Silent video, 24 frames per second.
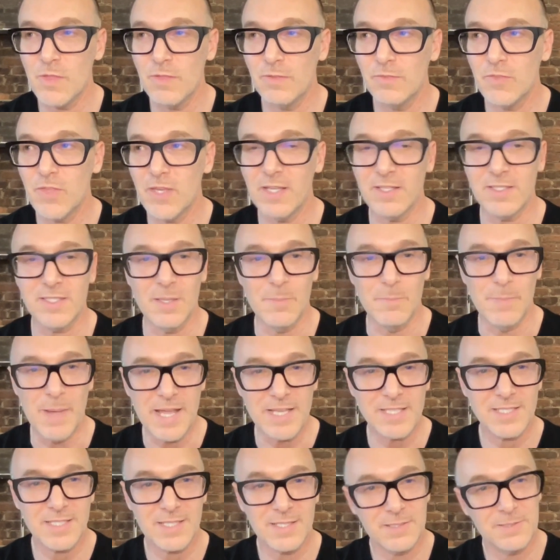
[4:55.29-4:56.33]
think it's the
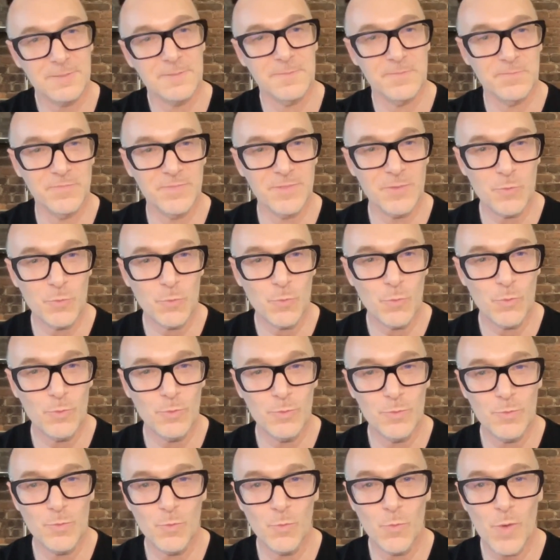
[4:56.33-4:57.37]
best
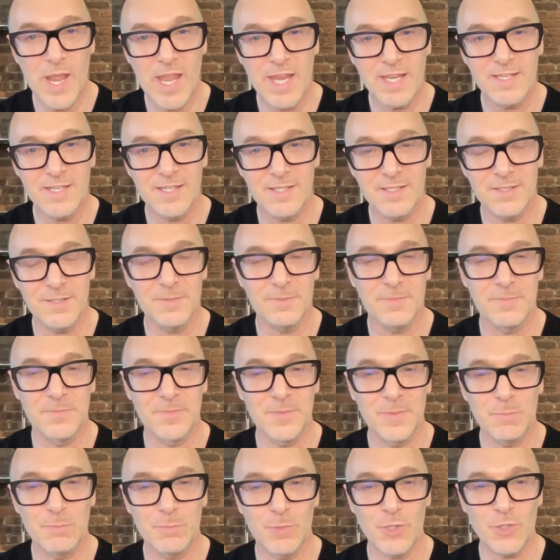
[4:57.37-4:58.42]
way to
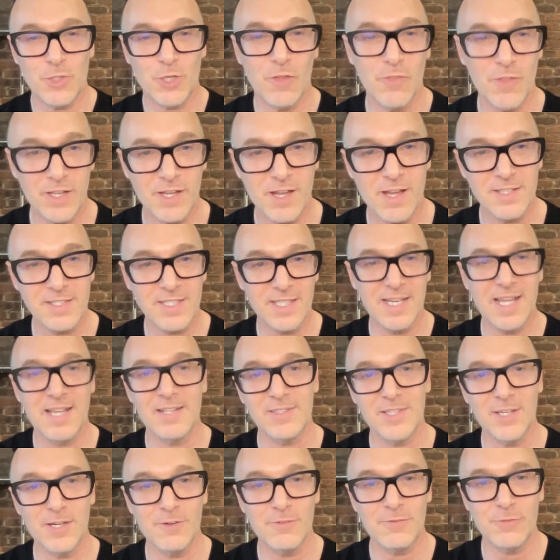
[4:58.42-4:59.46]
push all the content out
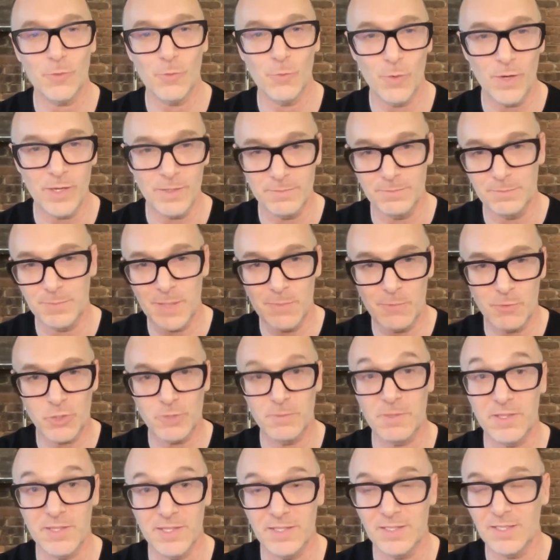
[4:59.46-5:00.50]
there for what people should
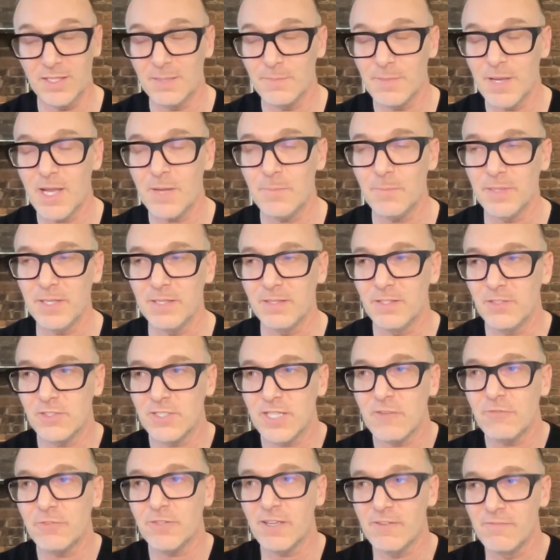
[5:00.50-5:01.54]
be thinking about. But there's
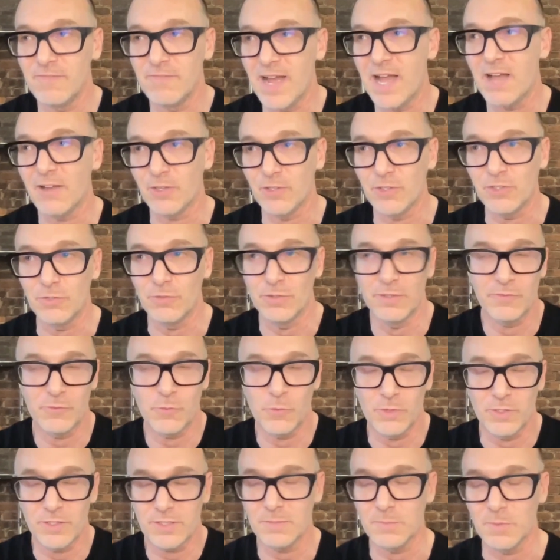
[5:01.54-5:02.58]
definitely a value to it, of
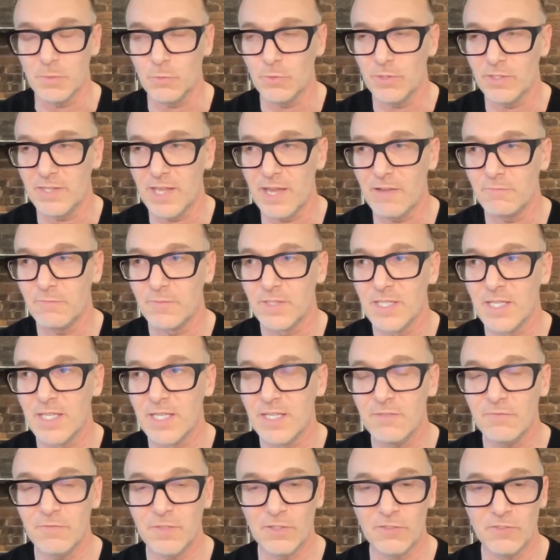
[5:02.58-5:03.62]
course. I mean, we're in that
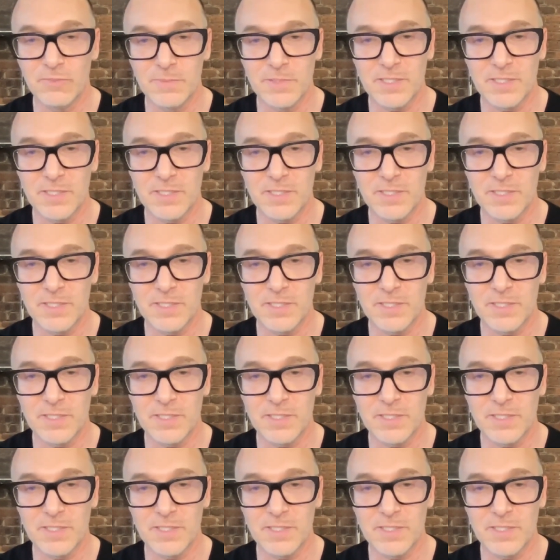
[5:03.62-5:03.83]
field from a